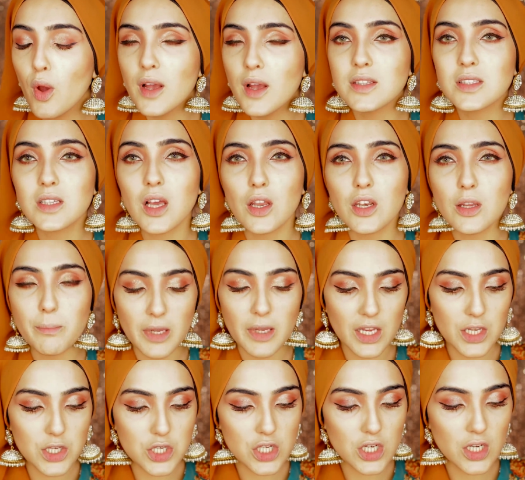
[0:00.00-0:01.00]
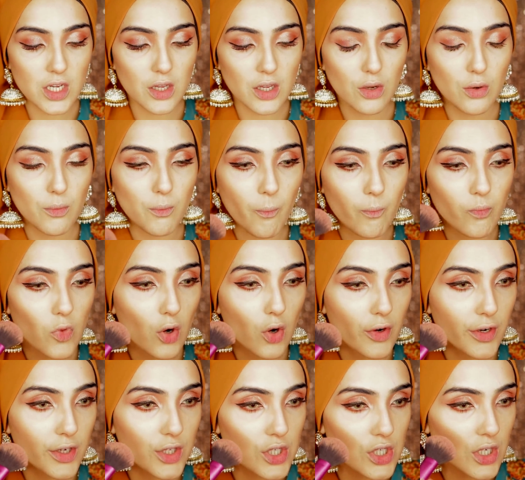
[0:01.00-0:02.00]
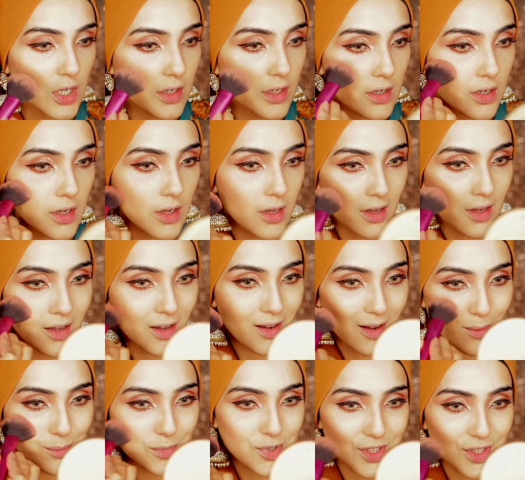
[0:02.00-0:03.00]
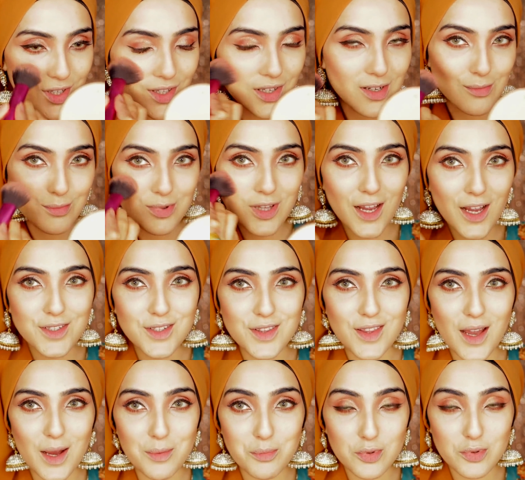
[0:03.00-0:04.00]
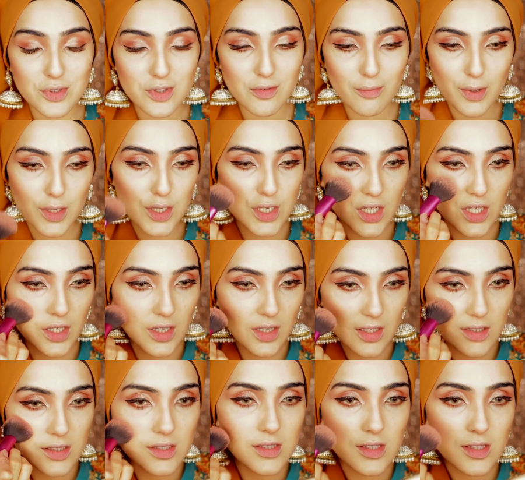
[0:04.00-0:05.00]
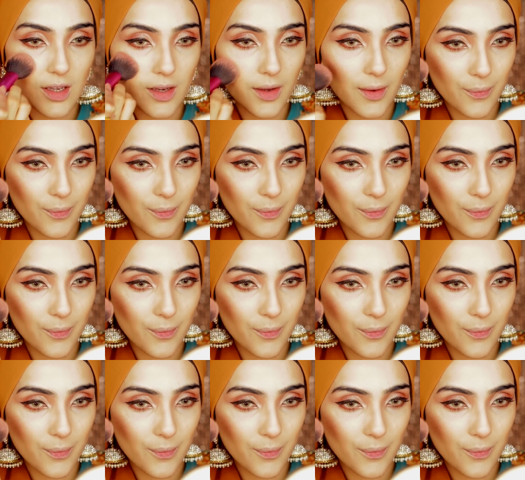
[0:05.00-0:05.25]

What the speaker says: It's kind of peachy and orangey. I'm just gonna apply it to the apples of my cheeks.